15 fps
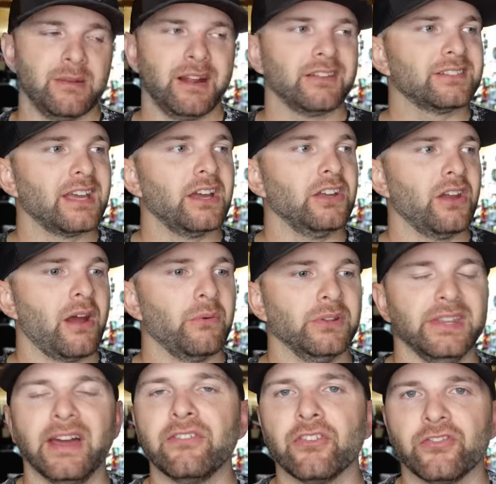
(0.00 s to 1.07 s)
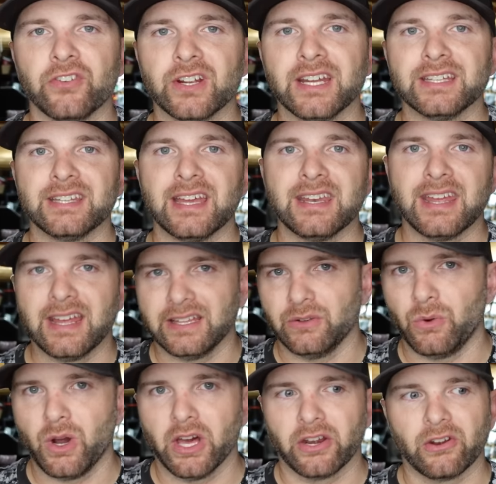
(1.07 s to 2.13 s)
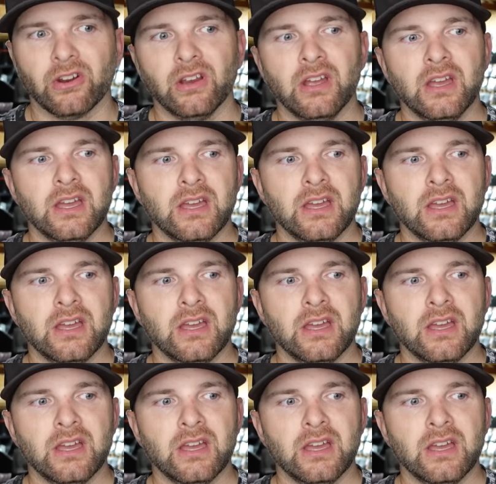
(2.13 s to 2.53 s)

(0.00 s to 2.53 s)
But I'll tell you, I will never forget that day on the water,